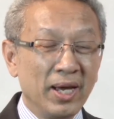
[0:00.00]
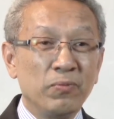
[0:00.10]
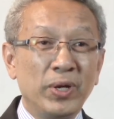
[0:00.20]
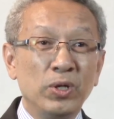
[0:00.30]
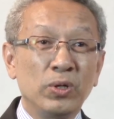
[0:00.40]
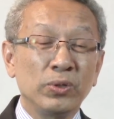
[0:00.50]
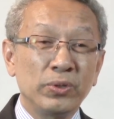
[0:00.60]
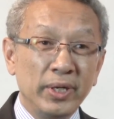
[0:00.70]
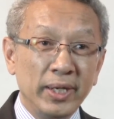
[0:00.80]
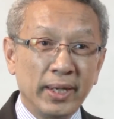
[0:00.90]
When you go
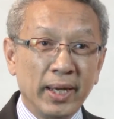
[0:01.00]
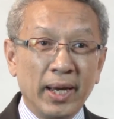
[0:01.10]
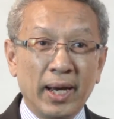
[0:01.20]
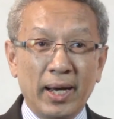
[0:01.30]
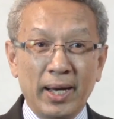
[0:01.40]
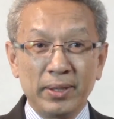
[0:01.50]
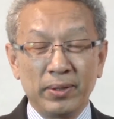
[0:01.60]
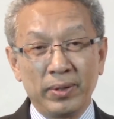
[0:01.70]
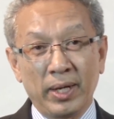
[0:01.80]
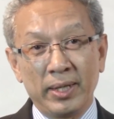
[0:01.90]
to eat, uh, you
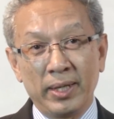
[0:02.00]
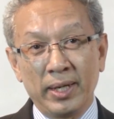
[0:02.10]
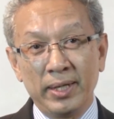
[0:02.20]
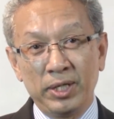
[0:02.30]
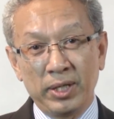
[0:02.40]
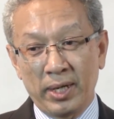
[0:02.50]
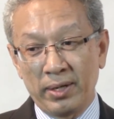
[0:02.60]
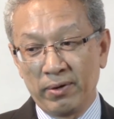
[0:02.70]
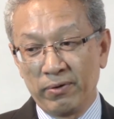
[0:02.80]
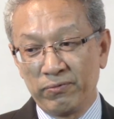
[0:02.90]
know,
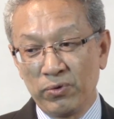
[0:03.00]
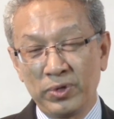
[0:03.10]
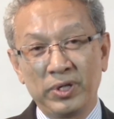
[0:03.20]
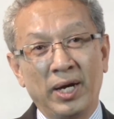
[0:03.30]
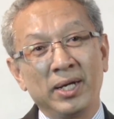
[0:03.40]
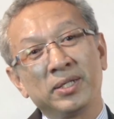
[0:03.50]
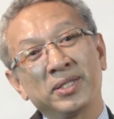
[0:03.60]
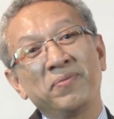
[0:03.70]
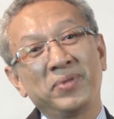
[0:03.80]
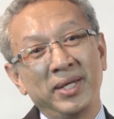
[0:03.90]
food uh,
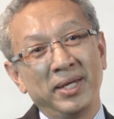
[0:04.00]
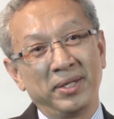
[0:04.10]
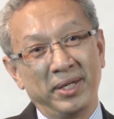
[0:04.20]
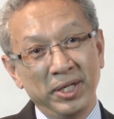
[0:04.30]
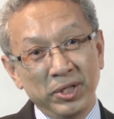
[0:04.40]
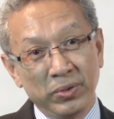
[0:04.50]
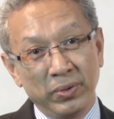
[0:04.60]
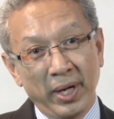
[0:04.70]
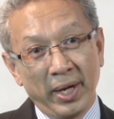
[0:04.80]
safety is an issue